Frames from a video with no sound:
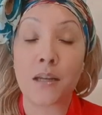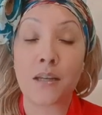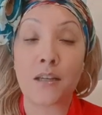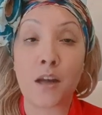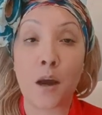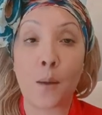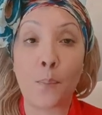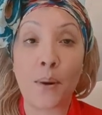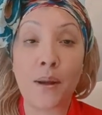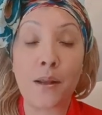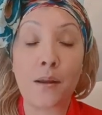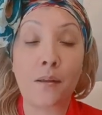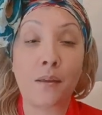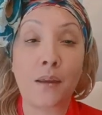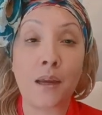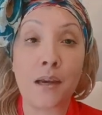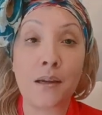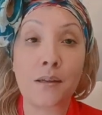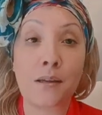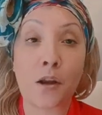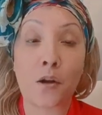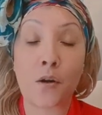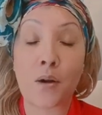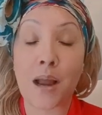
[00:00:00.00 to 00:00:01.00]
dumping the
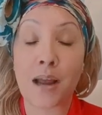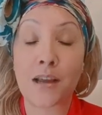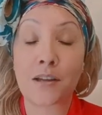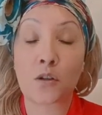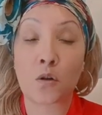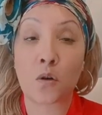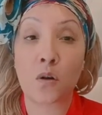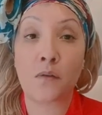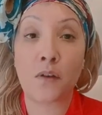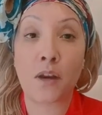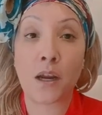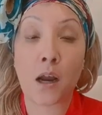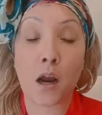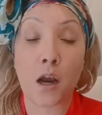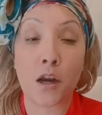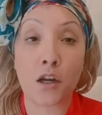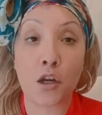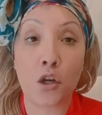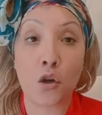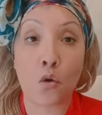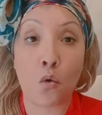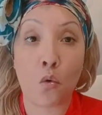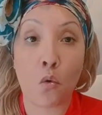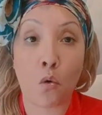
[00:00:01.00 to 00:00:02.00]
things that are not serving
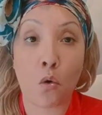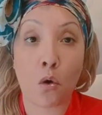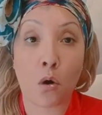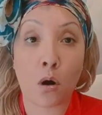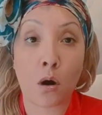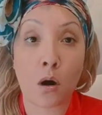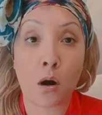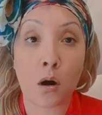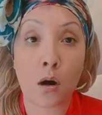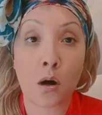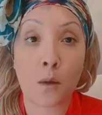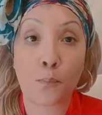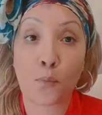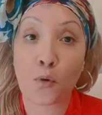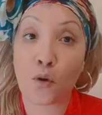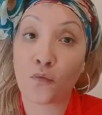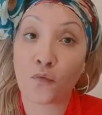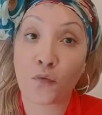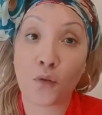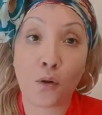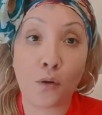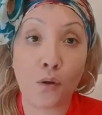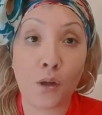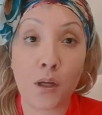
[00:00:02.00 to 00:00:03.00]
your
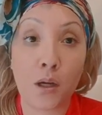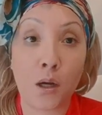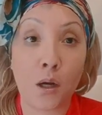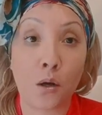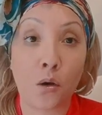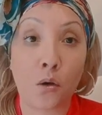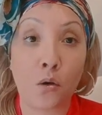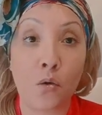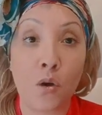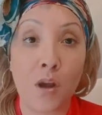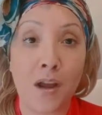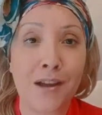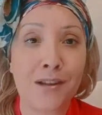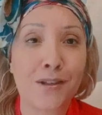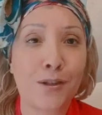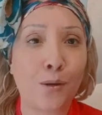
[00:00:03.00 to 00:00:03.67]
portfolio.